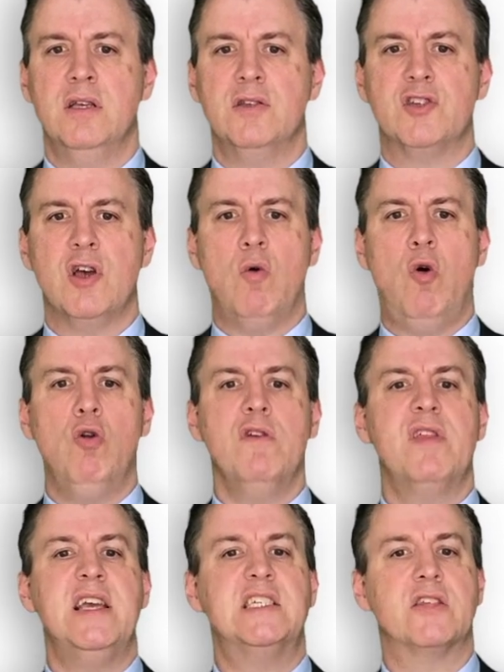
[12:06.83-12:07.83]
So all
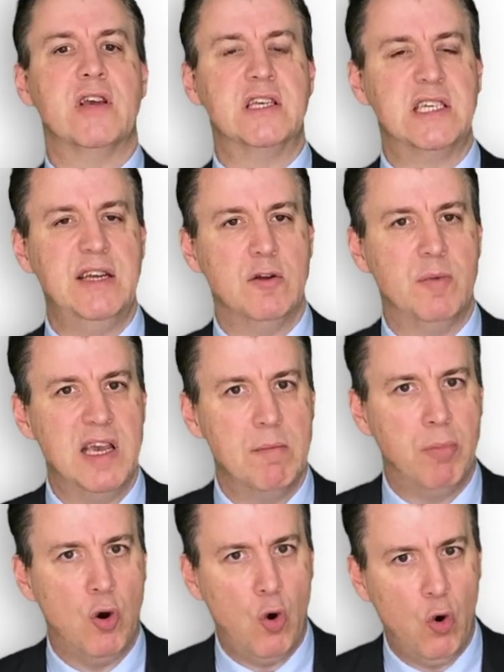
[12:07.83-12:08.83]
of these things seem to be
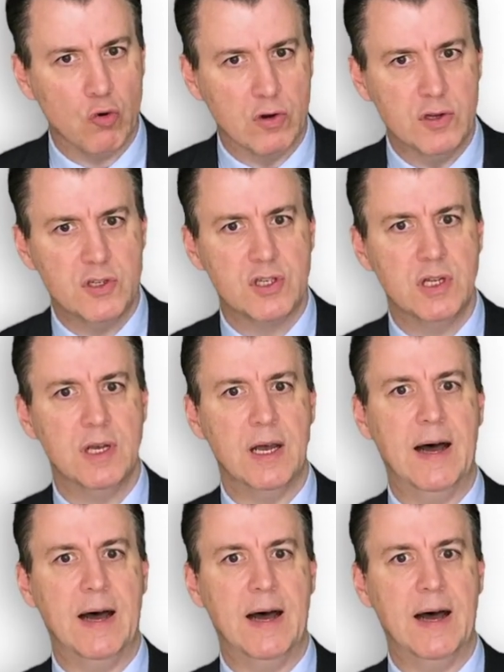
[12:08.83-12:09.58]
important,